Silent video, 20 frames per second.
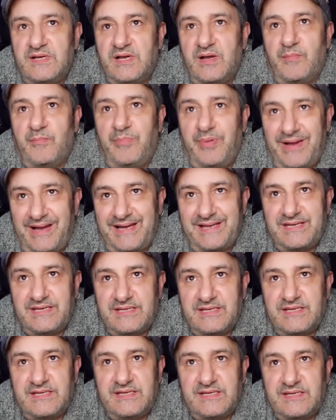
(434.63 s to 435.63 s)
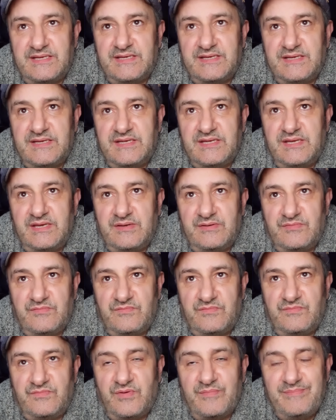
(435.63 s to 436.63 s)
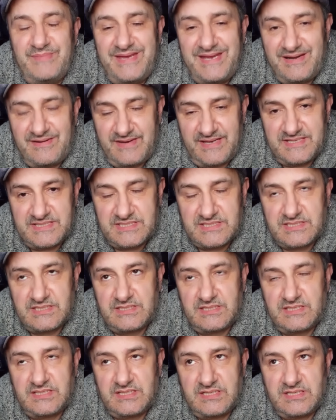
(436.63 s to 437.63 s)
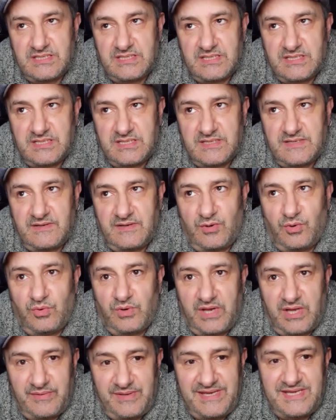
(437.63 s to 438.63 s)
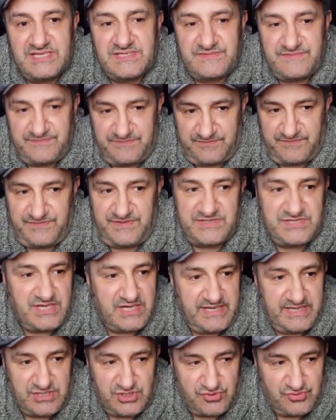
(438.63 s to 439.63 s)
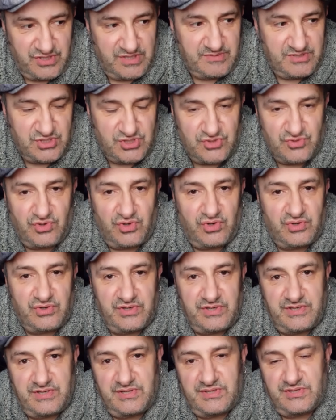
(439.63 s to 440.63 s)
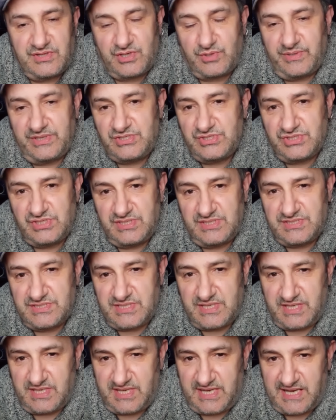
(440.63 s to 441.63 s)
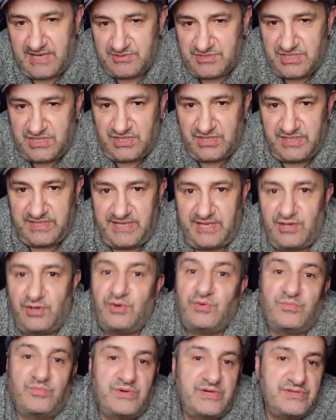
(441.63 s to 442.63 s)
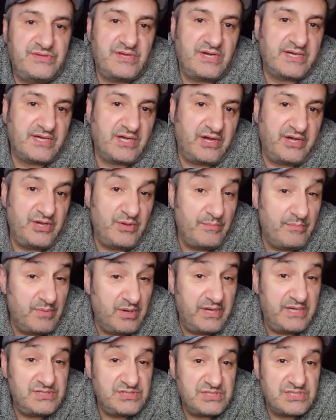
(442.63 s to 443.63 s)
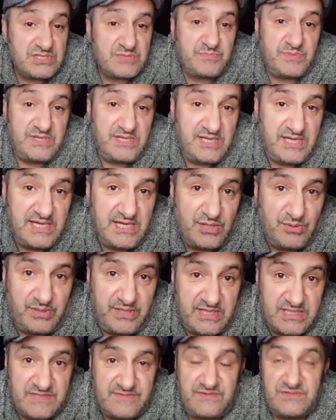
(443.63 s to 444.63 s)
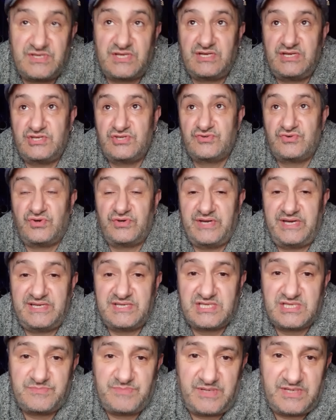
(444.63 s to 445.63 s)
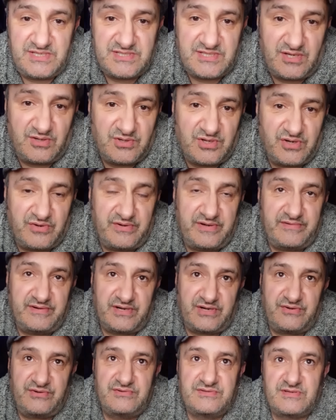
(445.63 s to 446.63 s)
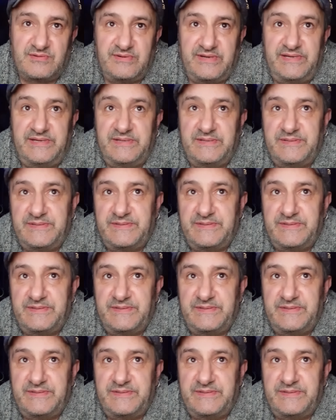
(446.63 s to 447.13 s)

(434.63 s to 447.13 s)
But Ramirez, although he is physically extremely strong, the question is, how's he going to get on with a guy who might just be equally as physically strong and has spent his whole career at cruiserweight?